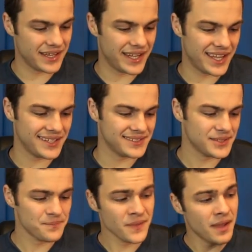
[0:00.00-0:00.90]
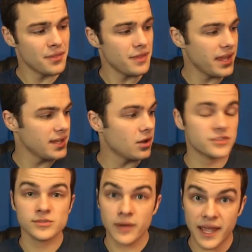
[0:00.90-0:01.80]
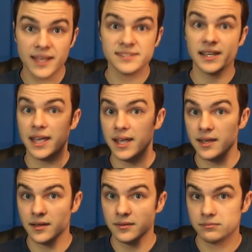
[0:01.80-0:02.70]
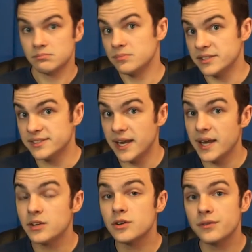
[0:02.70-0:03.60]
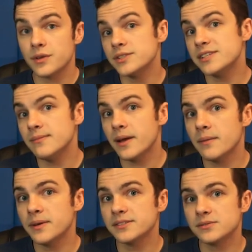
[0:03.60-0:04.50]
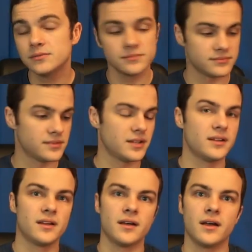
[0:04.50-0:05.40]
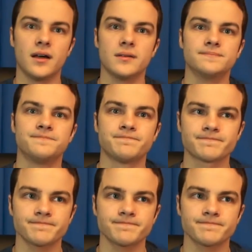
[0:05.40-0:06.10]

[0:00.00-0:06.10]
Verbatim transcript: And then also it has a the standard 13 megapixel um,